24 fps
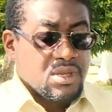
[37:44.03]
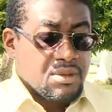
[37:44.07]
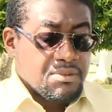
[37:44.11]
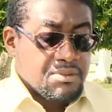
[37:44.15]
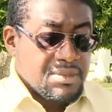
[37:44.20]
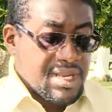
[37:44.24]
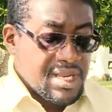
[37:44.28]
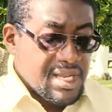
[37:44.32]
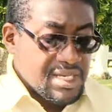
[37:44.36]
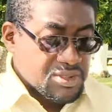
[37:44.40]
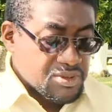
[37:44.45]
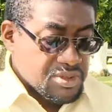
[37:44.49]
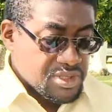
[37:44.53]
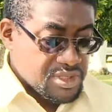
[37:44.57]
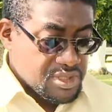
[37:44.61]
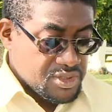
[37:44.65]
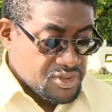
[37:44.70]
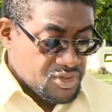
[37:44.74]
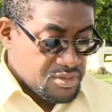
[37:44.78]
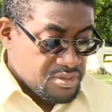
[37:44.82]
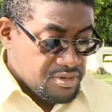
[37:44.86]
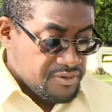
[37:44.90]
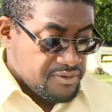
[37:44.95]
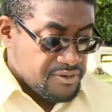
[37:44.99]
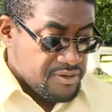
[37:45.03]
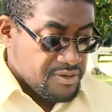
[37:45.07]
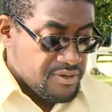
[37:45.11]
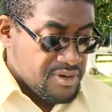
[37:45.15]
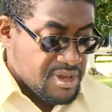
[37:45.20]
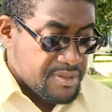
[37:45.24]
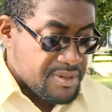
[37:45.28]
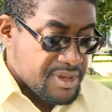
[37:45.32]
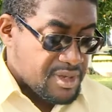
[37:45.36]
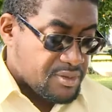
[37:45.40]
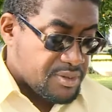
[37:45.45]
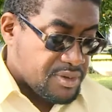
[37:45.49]
My last question to you before we
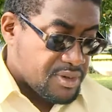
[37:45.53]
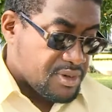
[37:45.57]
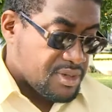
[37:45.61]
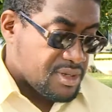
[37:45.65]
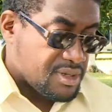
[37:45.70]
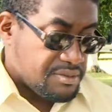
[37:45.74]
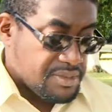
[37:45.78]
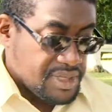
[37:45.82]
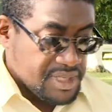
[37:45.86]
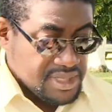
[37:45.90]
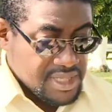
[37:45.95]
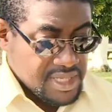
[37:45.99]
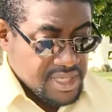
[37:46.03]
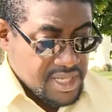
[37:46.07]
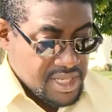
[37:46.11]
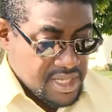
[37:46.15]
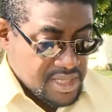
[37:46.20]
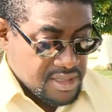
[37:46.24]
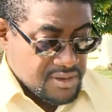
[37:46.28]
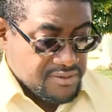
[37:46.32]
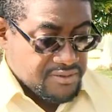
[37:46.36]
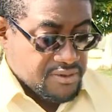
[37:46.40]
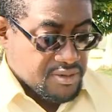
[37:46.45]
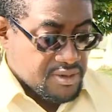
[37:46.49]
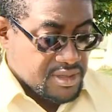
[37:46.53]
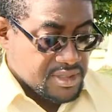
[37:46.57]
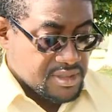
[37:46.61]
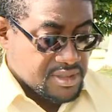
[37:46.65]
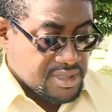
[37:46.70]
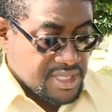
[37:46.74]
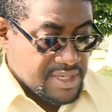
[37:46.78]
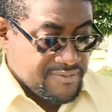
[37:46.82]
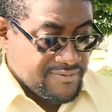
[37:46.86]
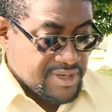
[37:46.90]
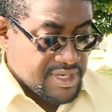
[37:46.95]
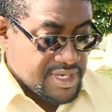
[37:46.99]
wrap, and we're going to meet again, of course,
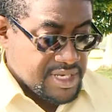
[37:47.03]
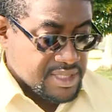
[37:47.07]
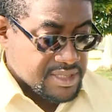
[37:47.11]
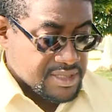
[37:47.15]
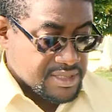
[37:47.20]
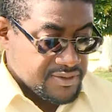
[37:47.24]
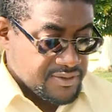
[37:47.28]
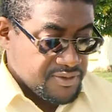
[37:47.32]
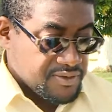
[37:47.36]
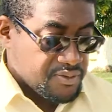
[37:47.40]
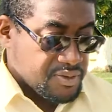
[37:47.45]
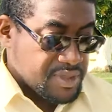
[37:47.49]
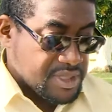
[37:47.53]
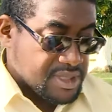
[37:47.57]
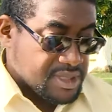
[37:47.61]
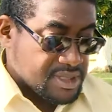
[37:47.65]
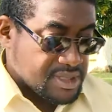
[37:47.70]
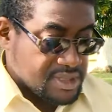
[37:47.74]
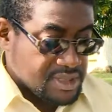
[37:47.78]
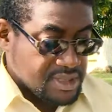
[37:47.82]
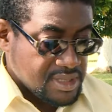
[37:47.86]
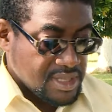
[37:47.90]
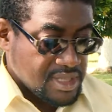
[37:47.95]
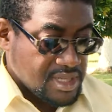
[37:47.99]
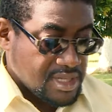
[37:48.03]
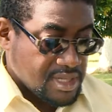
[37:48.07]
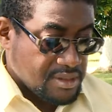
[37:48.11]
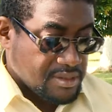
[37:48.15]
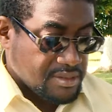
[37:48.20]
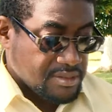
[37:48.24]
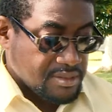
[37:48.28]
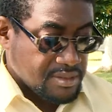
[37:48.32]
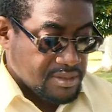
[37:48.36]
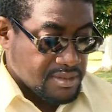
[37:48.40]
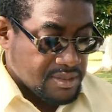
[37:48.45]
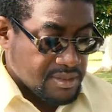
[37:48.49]
in the next few weeks,
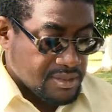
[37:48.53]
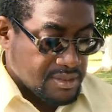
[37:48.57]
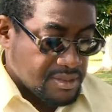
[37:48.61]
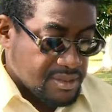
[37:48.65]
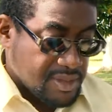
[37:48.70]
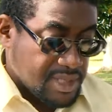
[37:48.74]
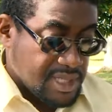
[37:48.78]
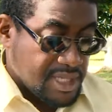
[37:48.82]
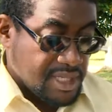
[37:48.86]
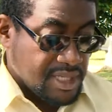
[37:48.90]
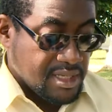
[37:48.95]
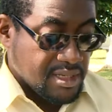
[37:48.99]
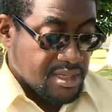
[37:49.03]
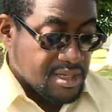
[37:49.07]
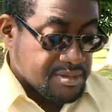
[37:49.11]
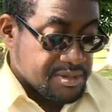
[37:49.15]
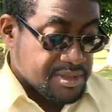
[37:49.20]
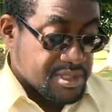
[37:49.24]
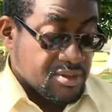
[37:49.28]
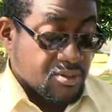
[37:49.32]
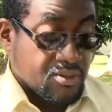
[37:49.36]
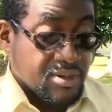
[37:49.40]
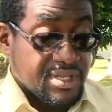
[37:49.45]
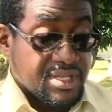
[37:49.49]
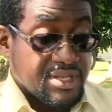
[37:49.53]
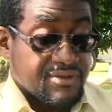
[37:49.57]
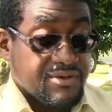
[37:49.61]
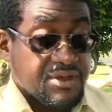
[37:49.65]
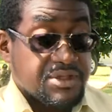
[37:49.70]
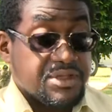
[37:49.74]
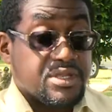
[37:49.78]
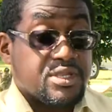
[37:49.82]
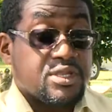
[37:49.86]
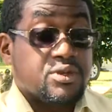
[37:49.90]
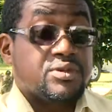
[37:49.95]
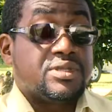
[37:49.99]
leading up to whenever
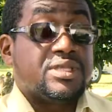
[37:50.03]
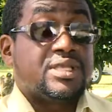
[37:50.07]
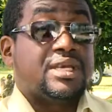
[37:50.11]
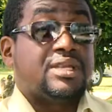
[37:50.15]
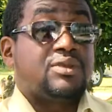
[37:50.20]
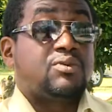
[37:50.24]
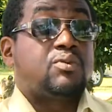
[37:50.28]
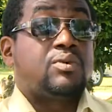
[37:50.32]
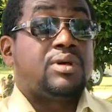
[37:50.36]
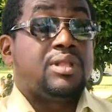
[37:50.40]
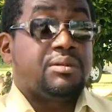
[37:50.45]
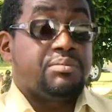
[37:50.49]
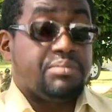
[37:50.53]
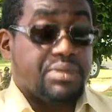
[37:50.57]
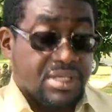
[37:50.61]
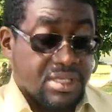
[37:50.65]
the new date will be.